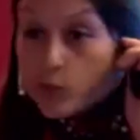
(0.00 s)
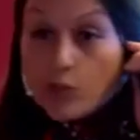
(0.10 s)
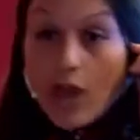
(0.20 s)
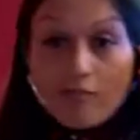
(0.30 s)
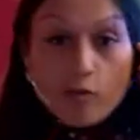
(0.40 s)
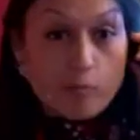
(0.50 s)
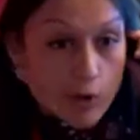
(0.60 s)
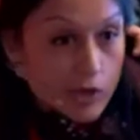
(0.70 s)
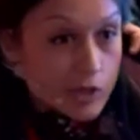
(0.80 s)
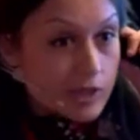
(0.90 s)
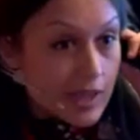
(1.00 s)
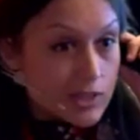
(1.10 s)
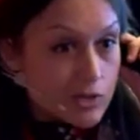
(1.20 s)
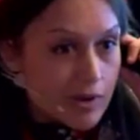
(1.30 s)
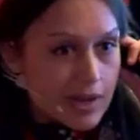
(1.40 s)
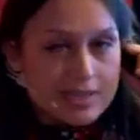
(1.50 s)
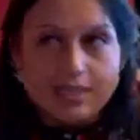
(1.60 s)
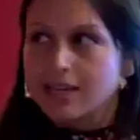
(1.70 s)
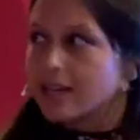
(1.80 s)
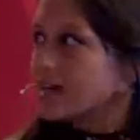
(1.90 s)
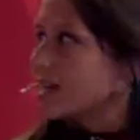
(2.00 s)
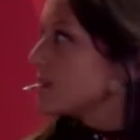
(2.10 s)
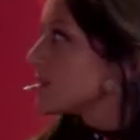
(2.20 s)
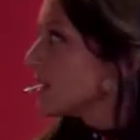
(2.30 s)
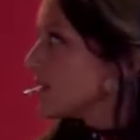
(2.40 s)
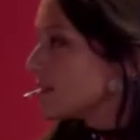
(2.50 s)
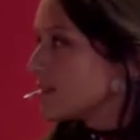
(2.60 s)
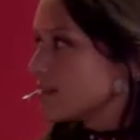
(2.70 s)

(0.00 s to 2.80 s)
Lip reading: Do you have a book you'd like to write? And I was like,